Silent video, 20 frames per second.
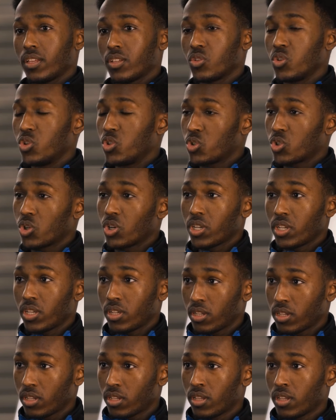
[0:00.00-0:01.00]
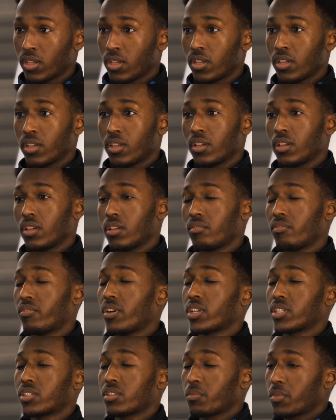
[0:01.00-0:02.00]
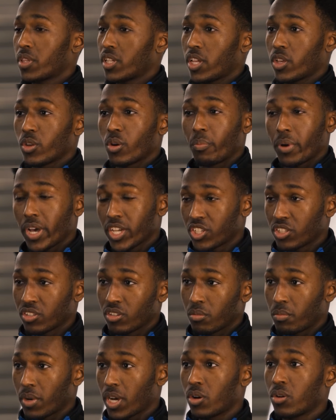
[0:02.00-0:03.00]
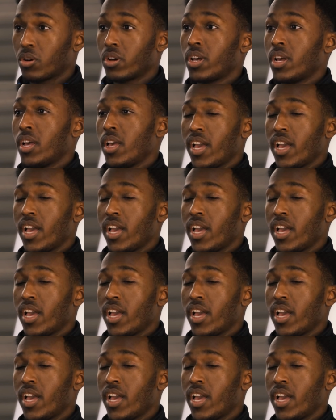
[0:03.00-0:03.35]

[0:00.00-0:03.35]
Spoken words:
you enjoy. Find something that you're passionate about.